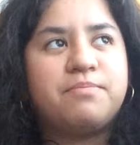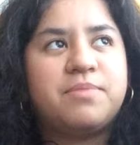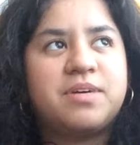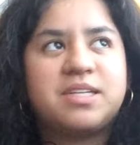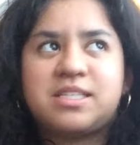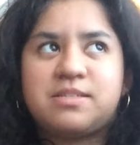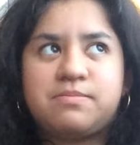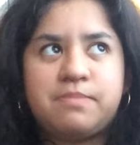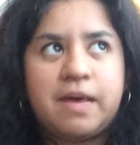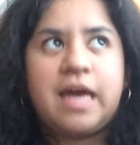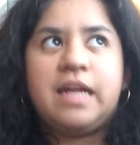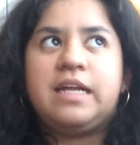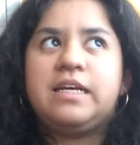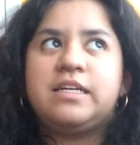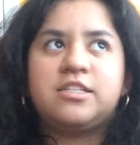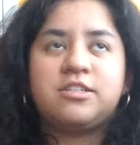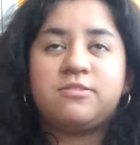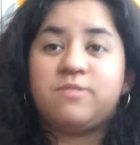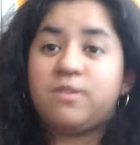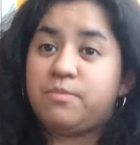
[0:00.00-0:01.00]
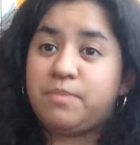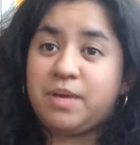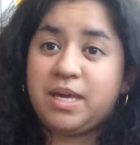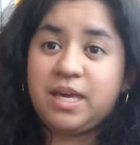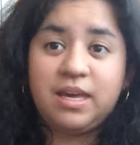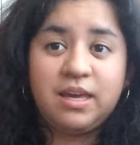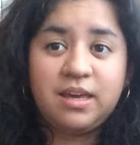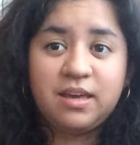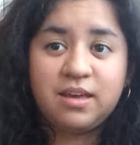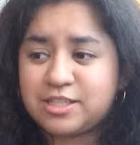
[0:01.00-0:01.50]
But Spanish, for
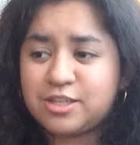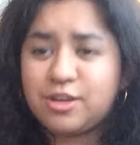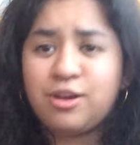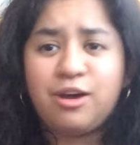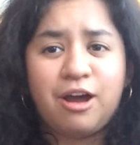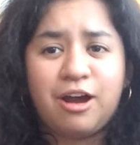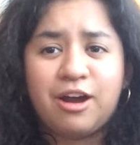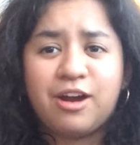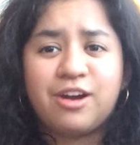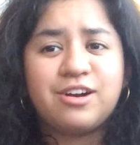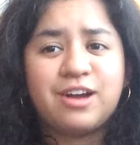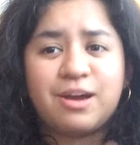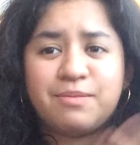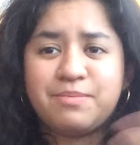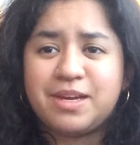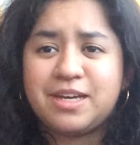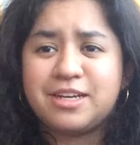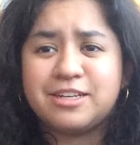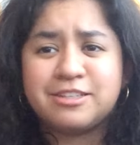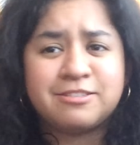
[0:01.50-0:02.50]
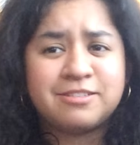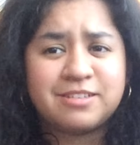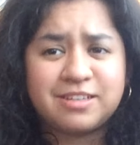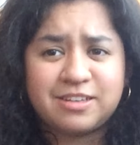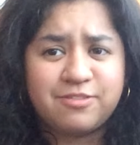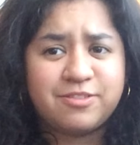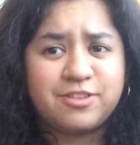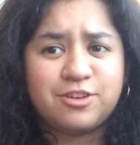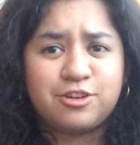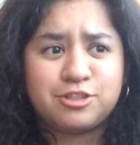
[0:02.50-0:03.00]
me, still hard. I mean,
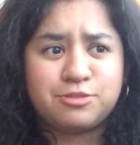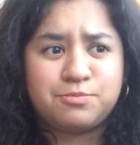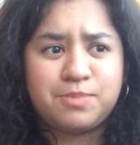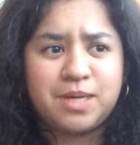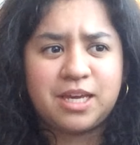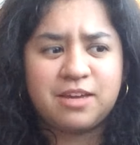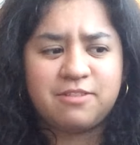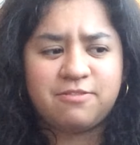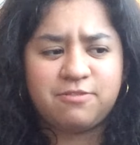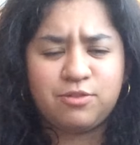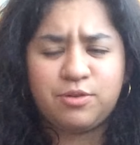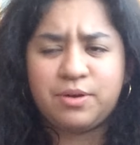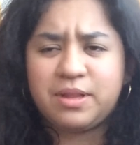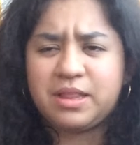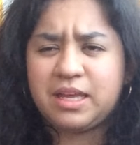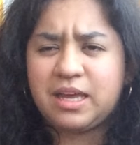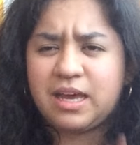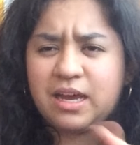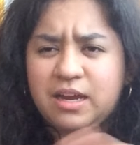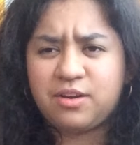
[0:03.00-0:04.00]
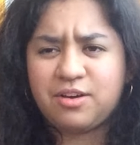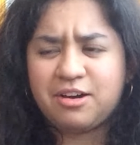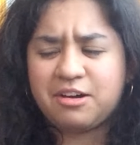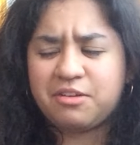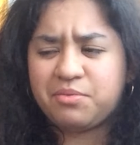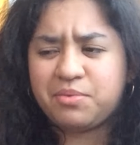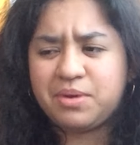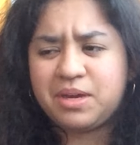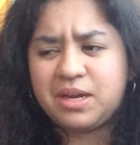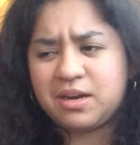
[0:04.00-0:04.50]
even though I speak it fluently, I know how
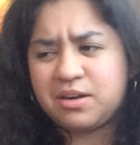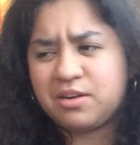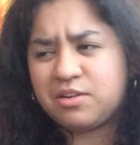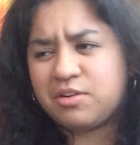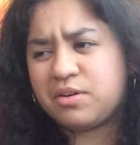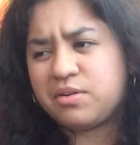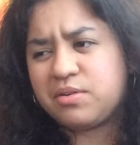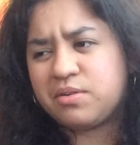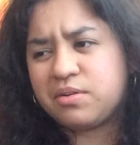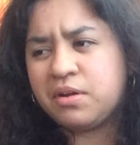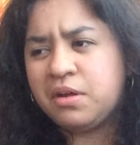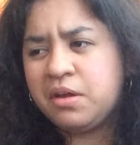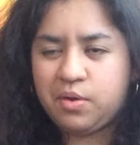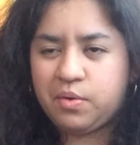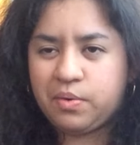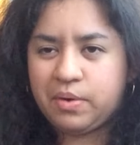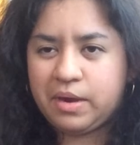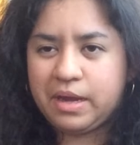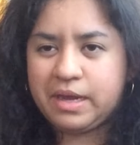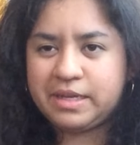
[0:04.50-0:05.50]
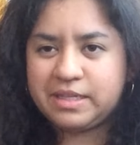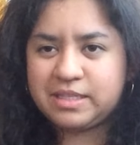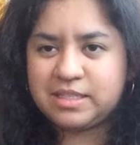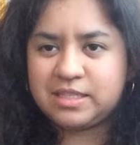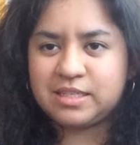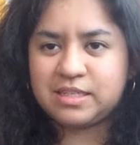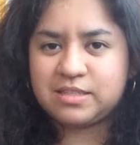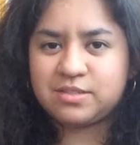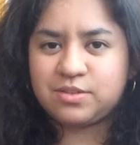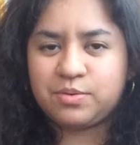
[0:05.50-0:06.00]
to read, I know how to write.
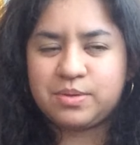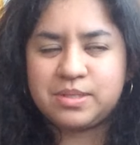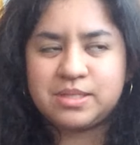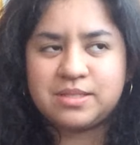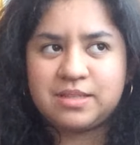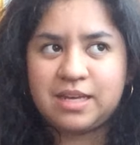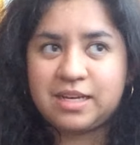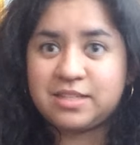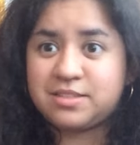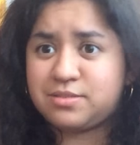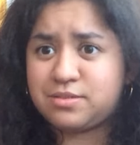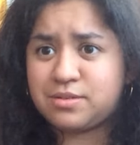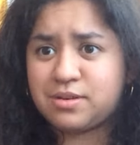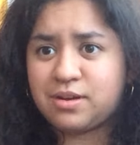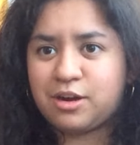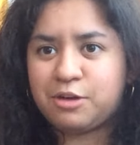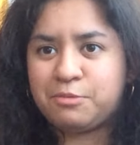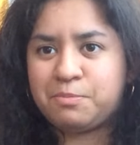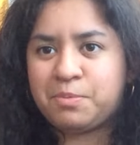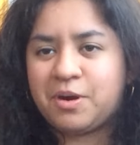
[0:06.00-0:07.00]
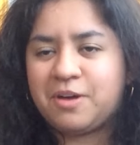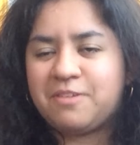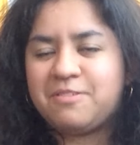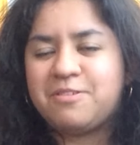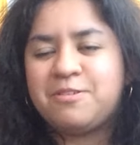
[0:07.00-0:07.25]
That's the hard part